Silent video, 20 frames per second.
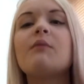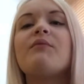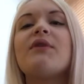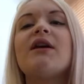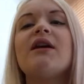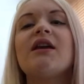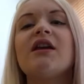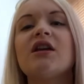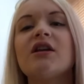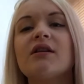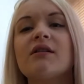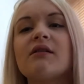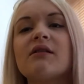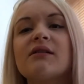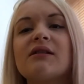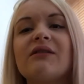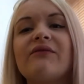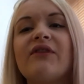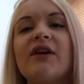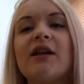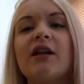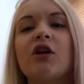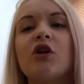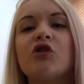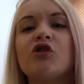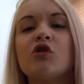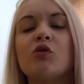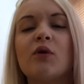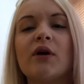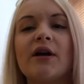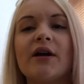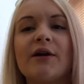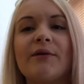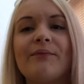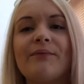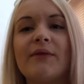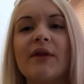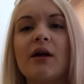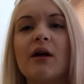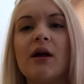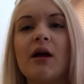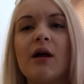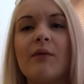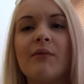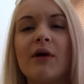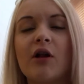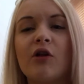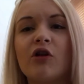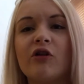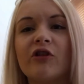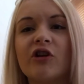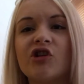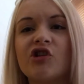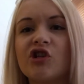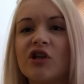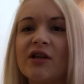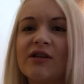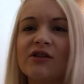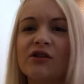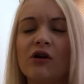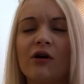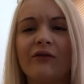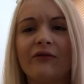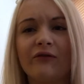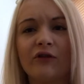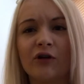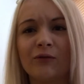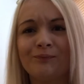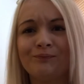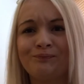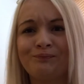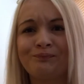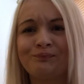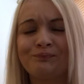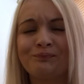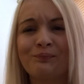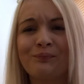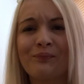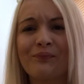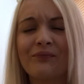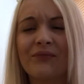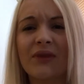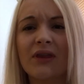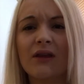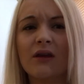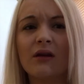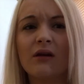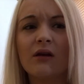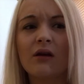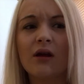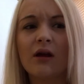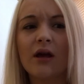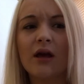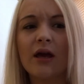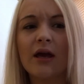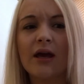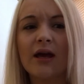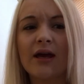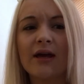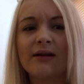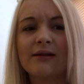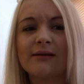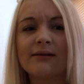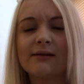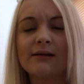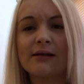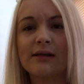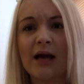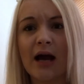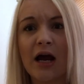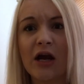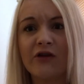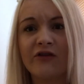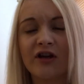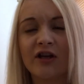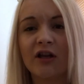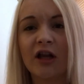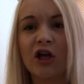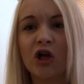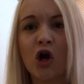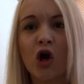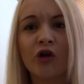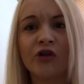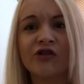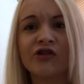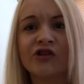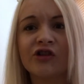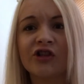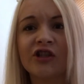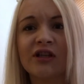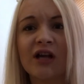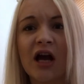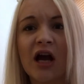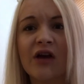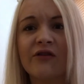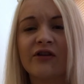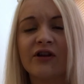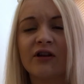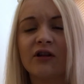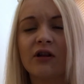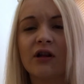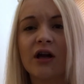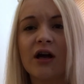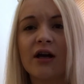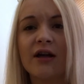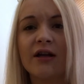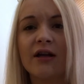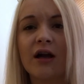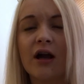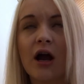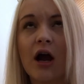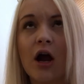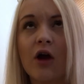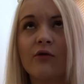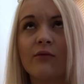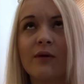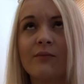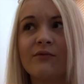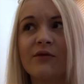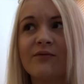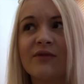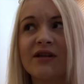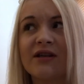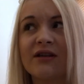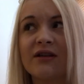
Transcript: Being severely underweight and malnourished is not fun. It's tiring, like constantly tiring. Like, I remember